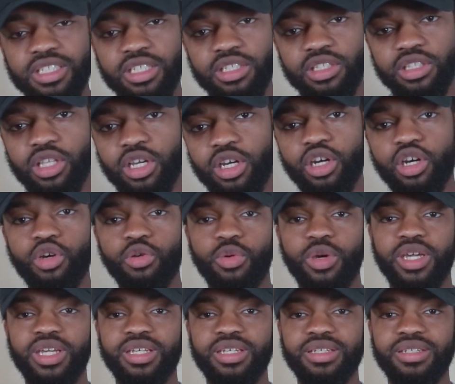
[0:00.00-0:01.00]
The third
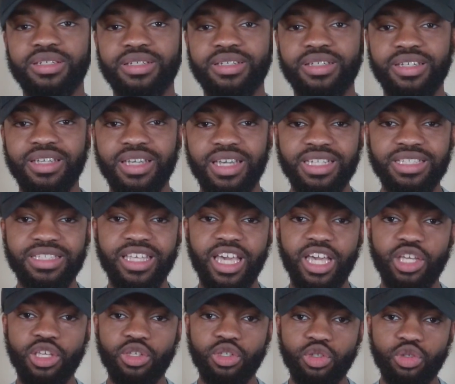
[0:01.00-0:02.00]
way is
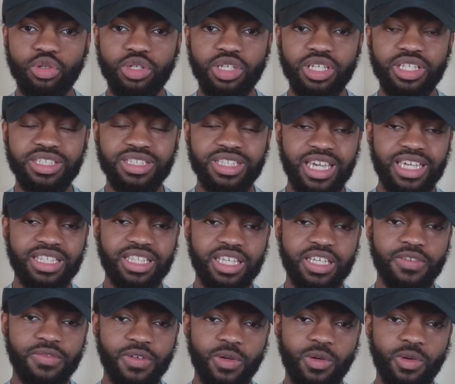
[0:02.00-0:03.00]
that you can take
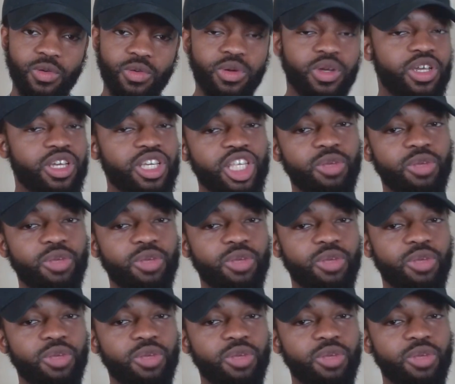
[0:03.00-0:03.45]
that phone,